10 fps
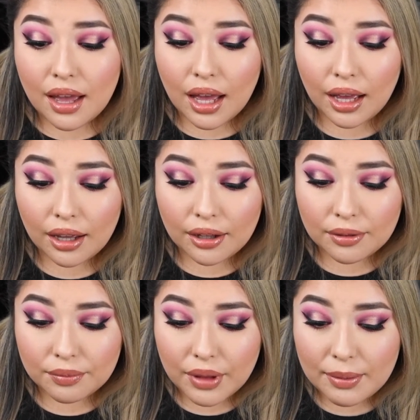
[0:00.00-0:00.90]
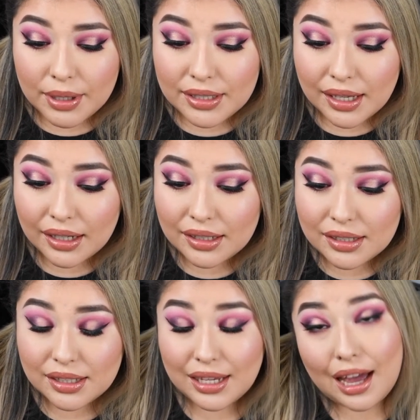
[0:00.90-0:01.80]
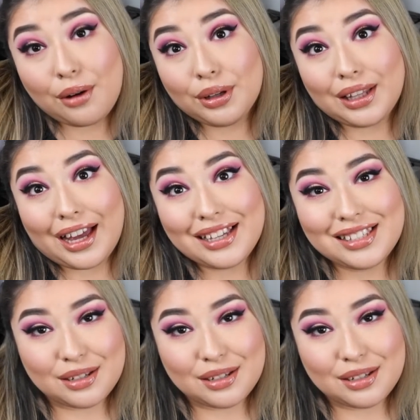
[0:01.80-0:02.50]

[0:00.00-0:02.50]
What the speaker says: I'm excited to see how it lasts,